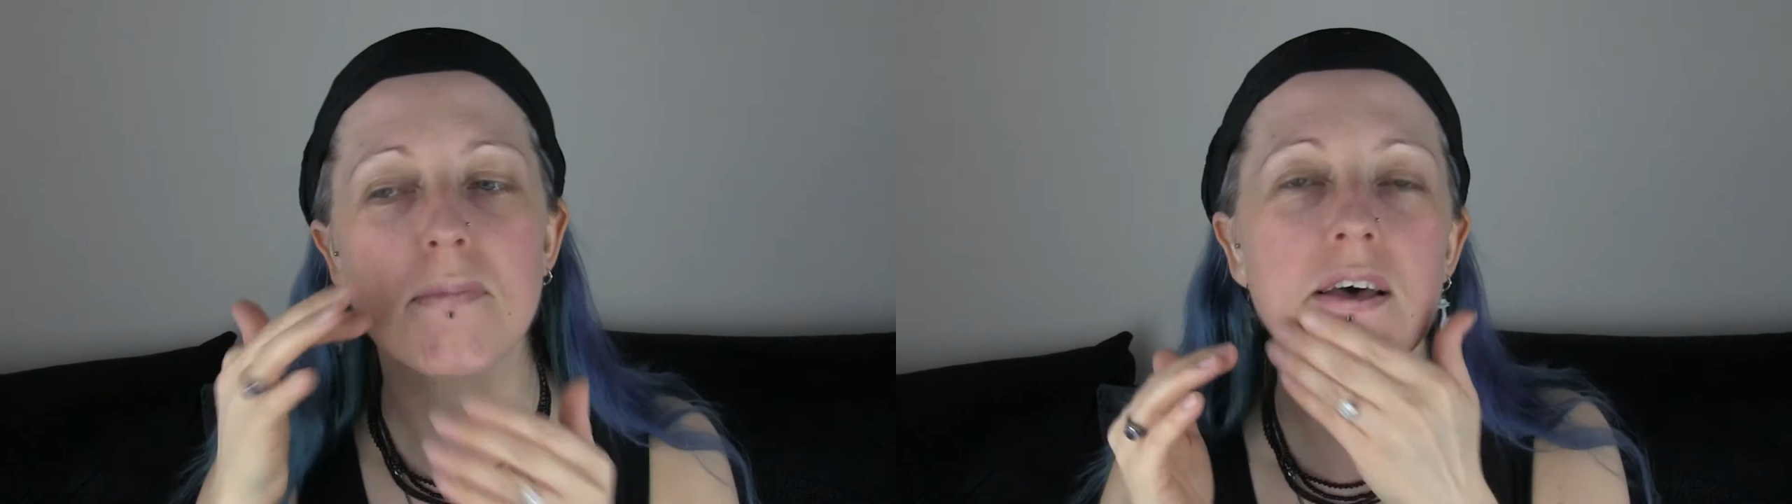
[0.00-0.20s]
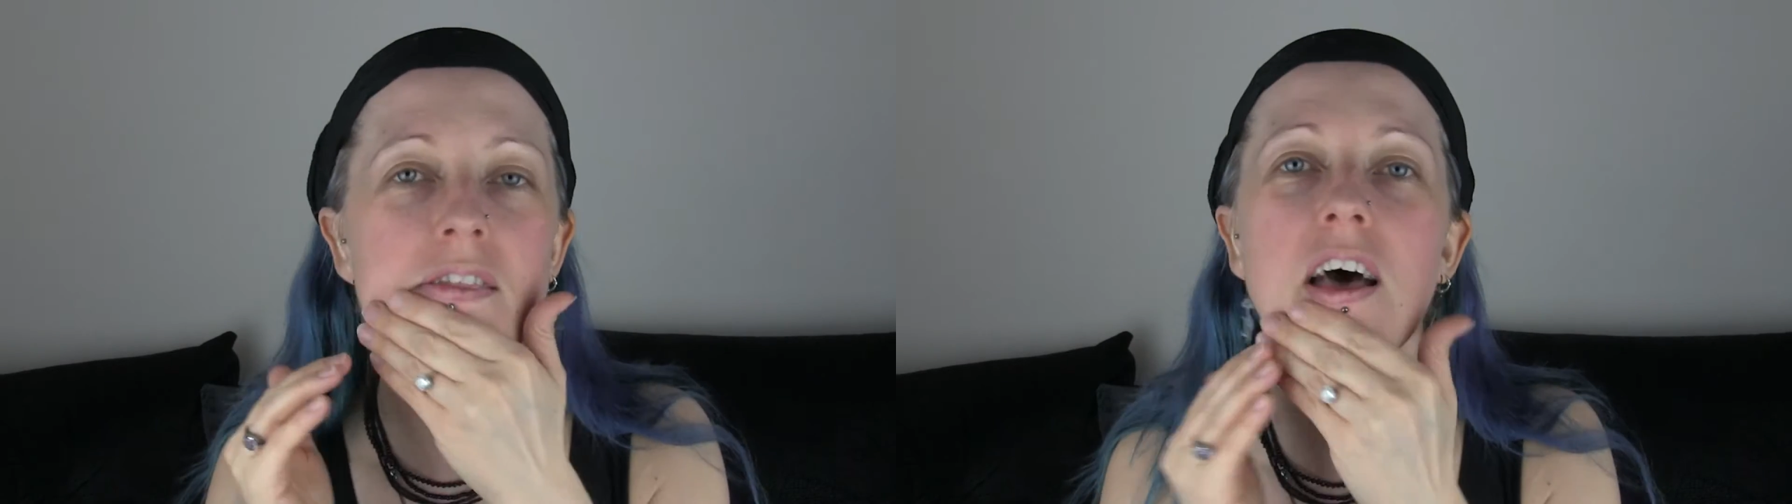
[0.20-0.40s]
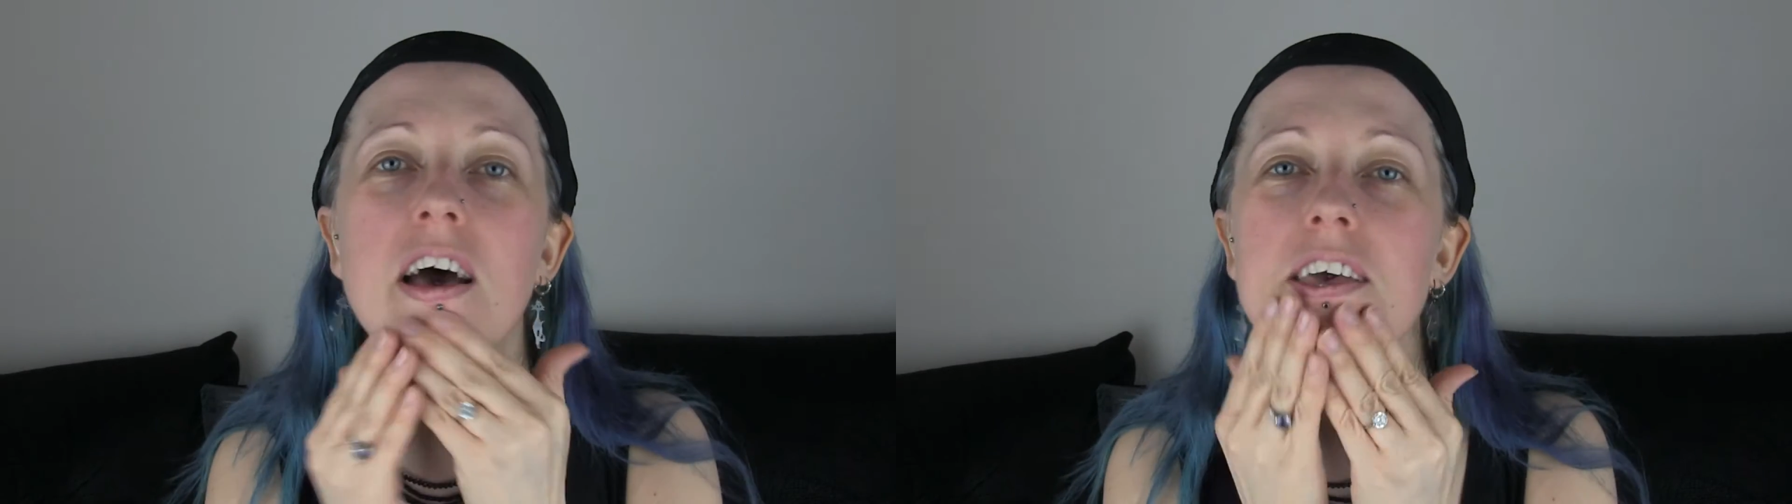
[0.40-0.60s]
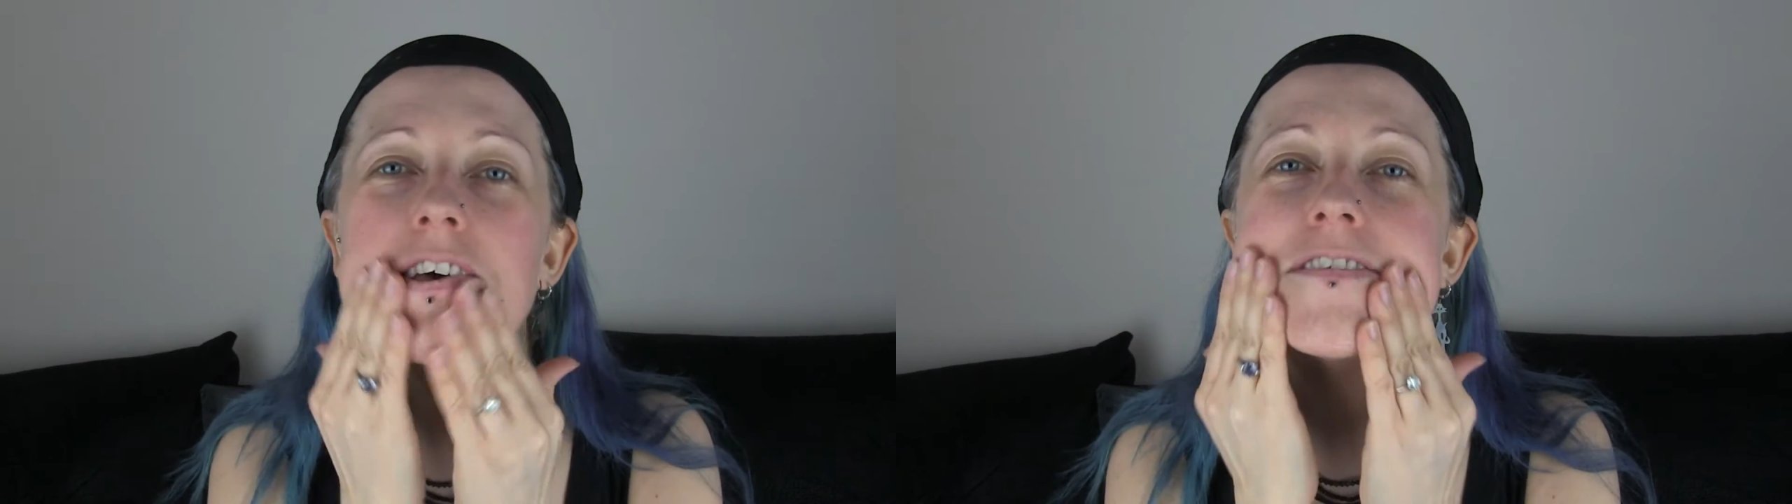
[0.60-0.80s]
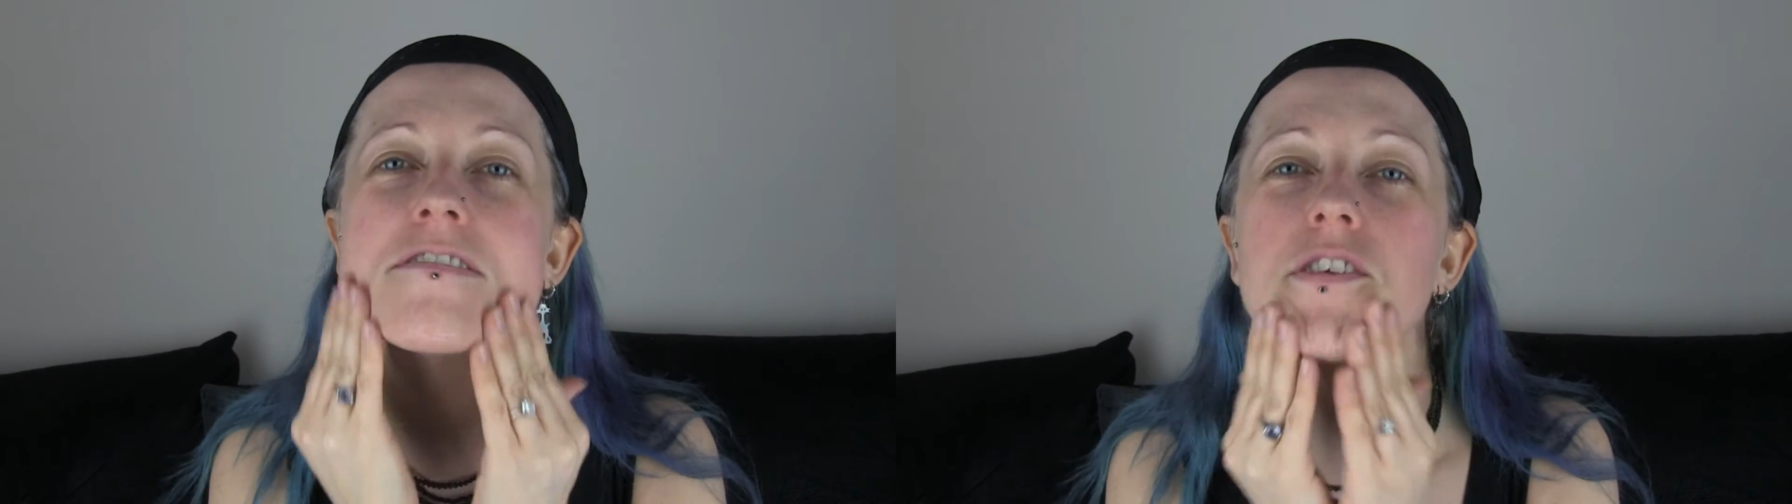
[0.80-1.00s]
And that
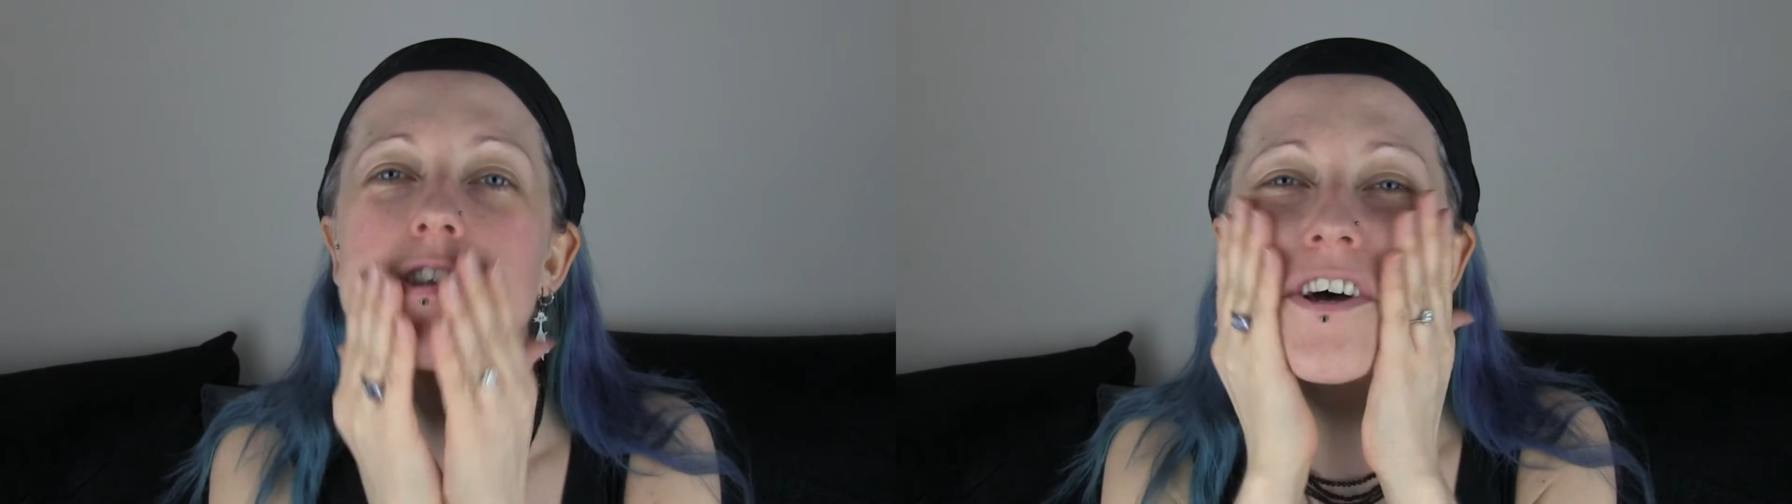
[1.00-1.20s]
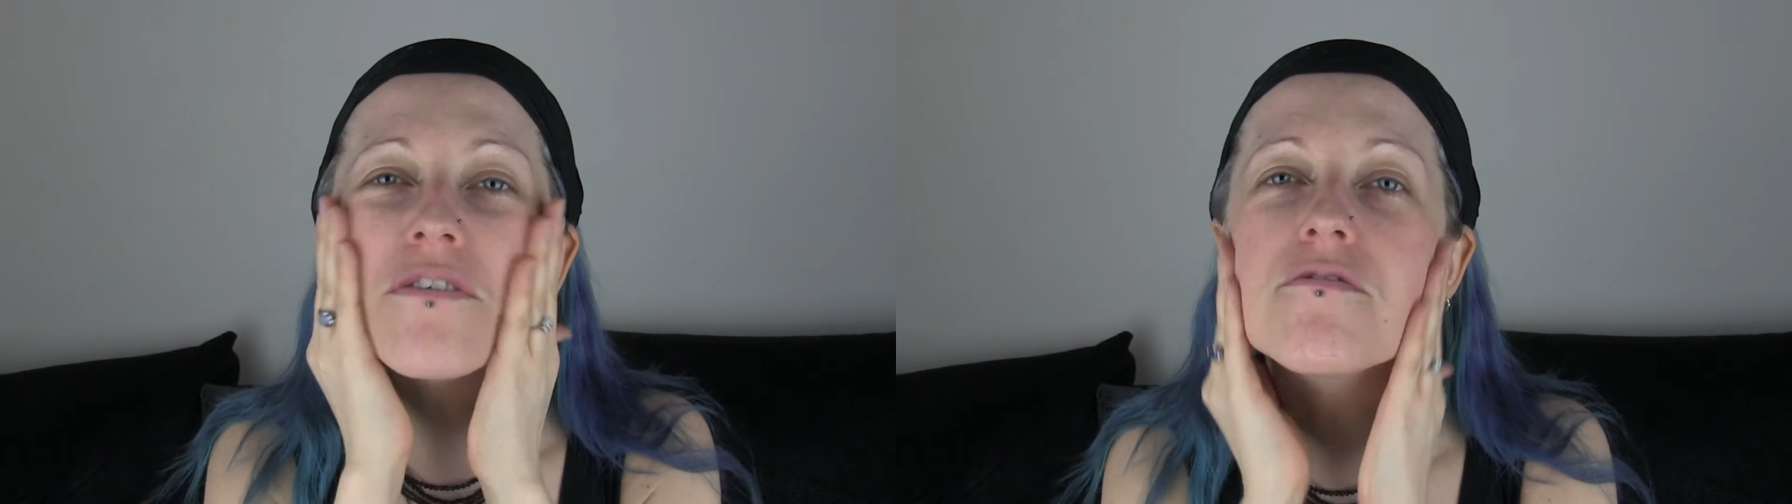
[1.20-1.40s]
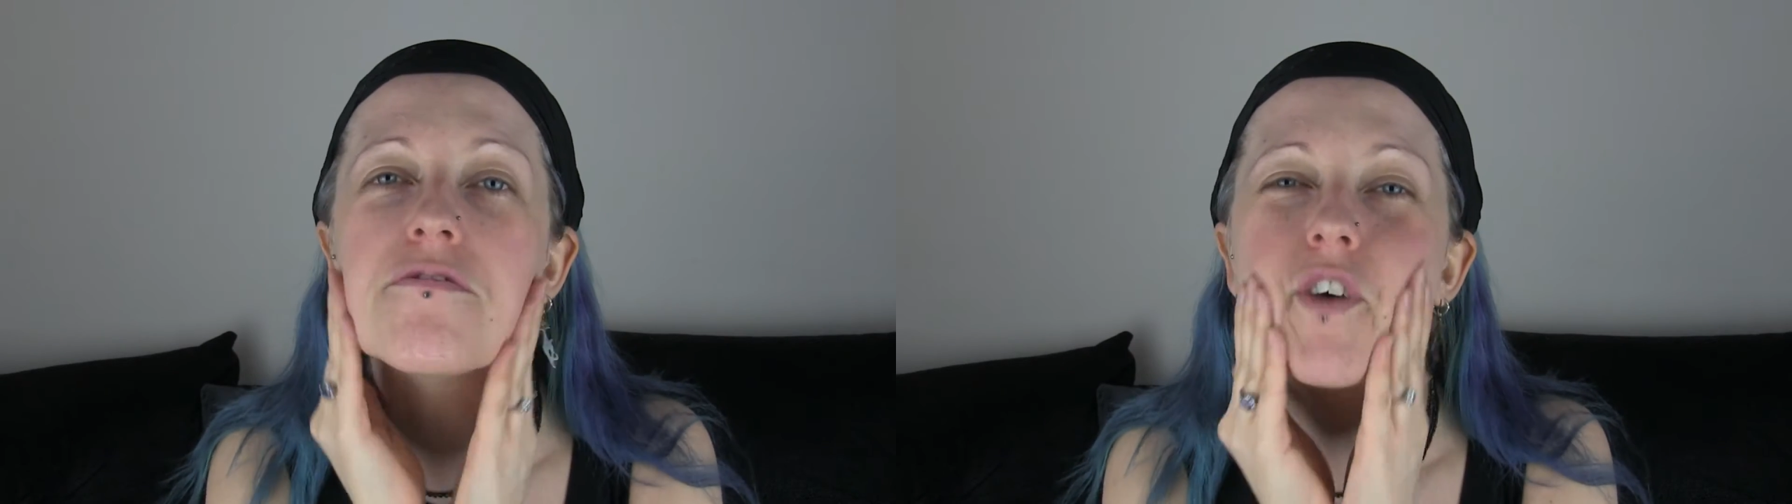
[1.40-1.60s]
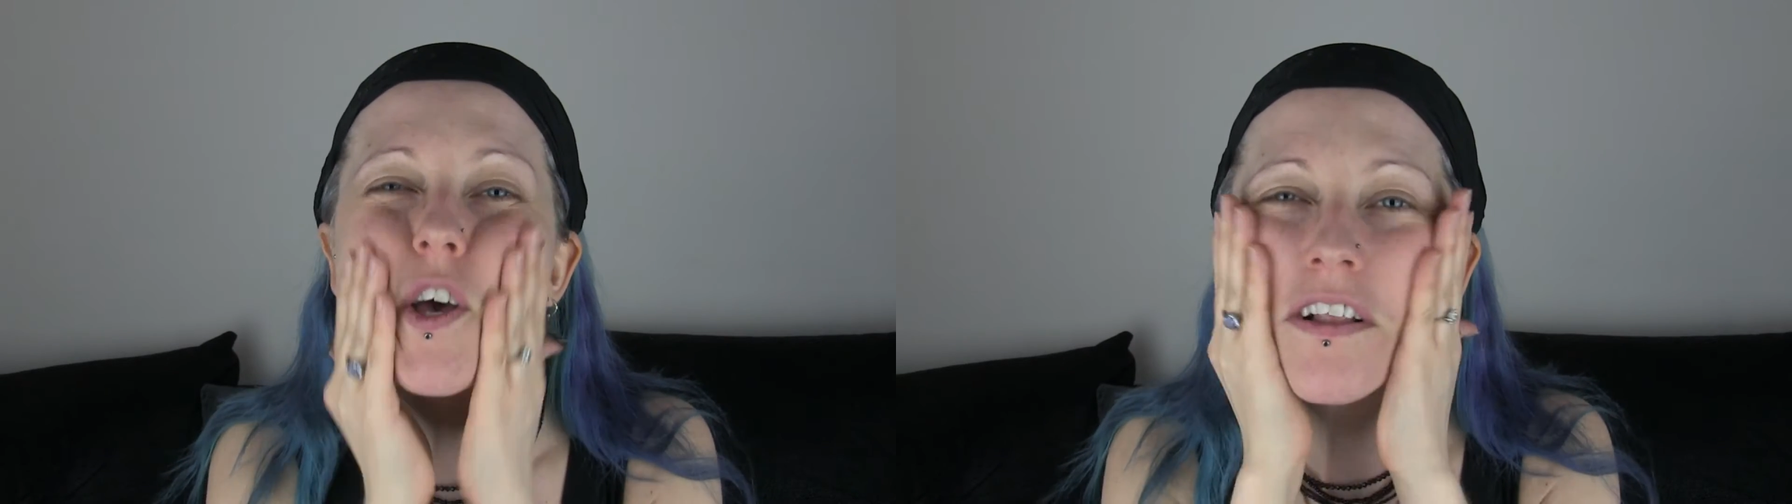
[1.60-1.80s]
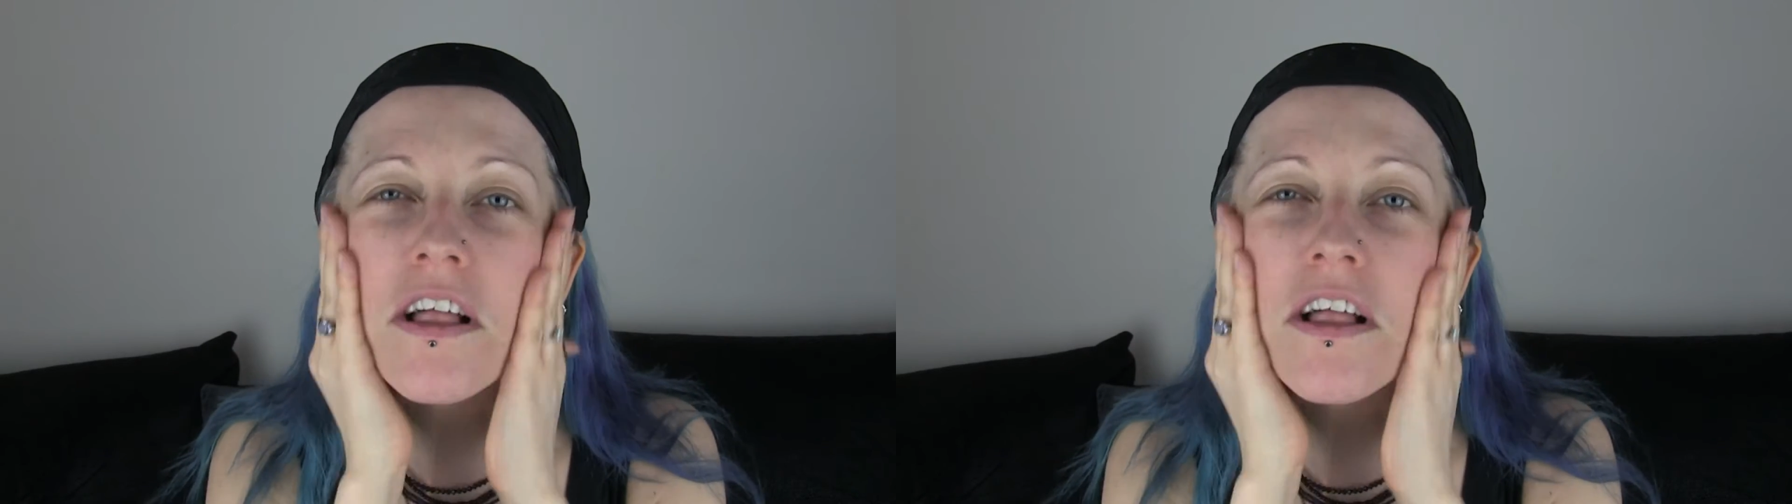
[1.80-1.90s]
is, don't feel